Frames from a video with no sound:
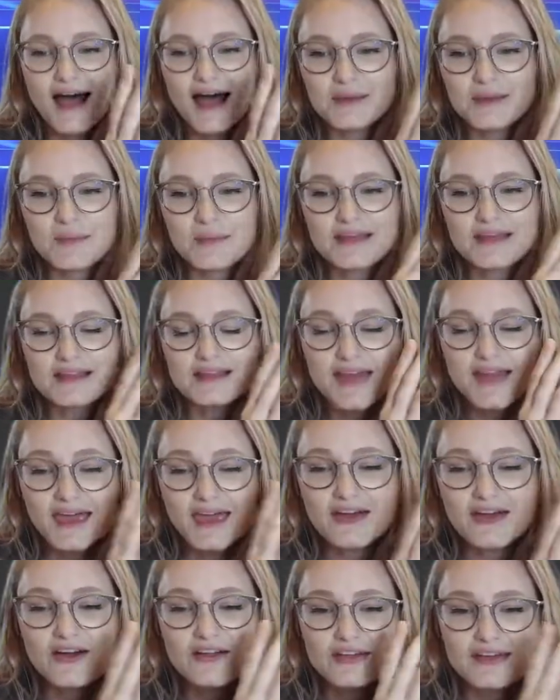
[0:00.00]
I'm like
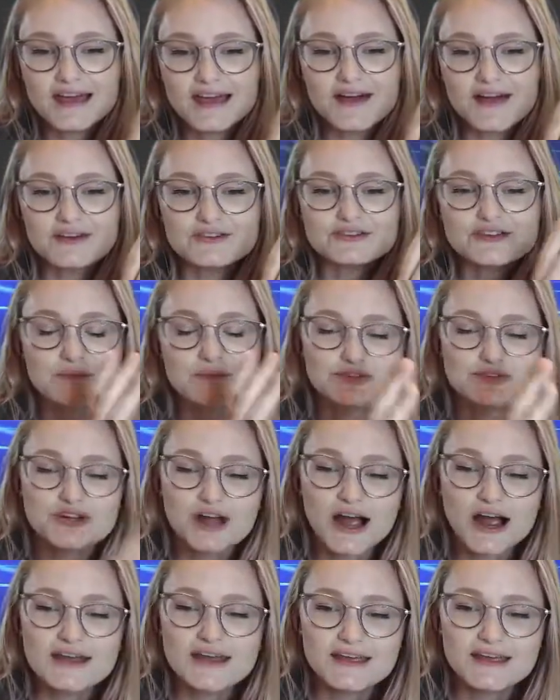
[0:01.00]
laying on the couch. I'm
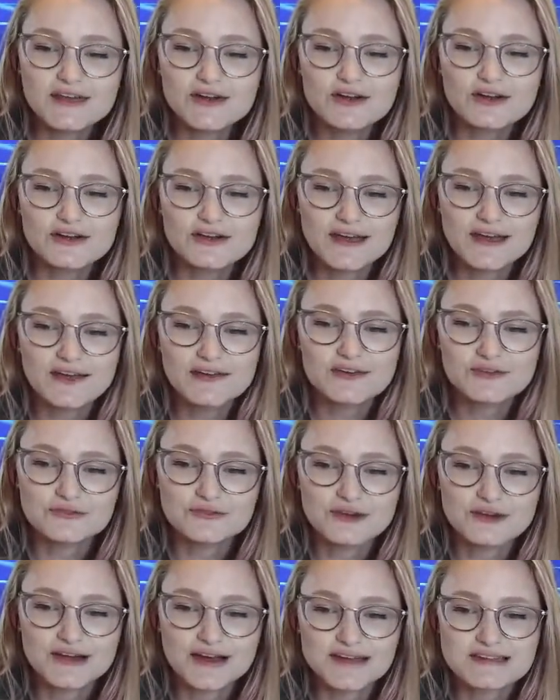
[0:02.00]
trying to get her to lay on the
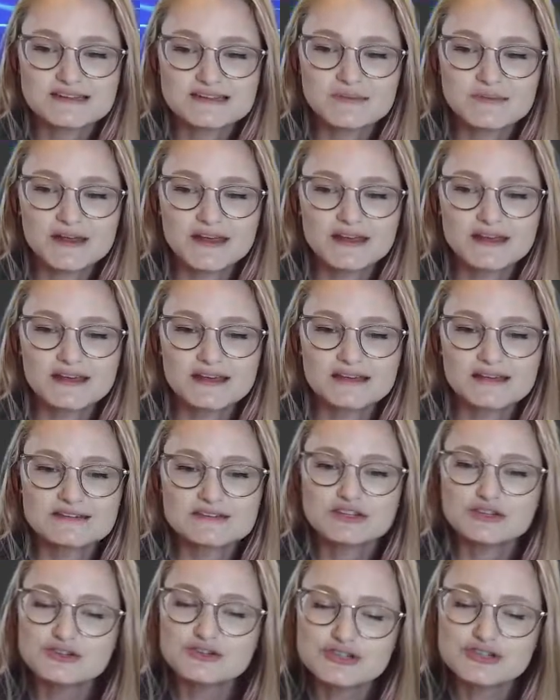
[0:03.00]
floor next to me
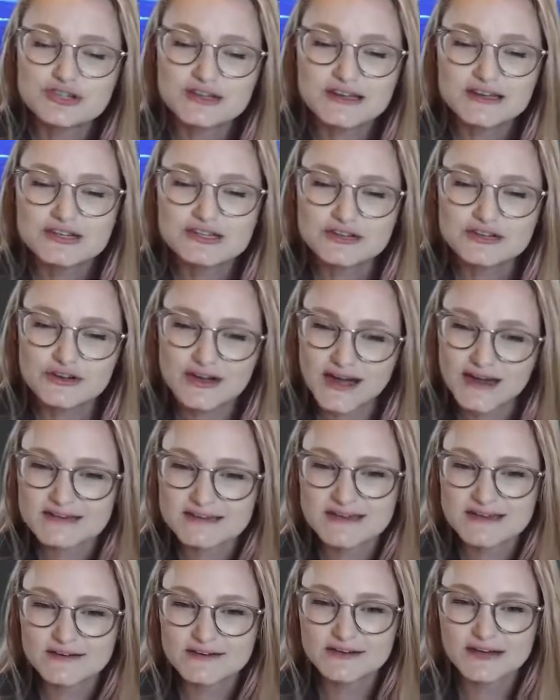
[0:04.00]
because usually she'll kind
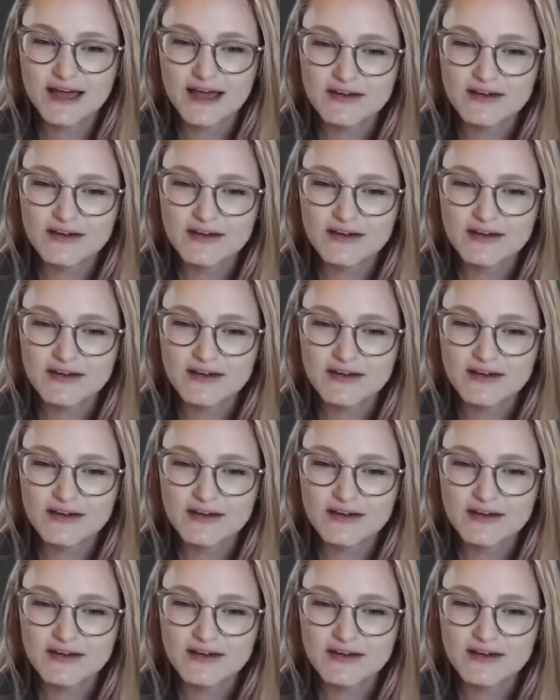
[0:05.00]
of settle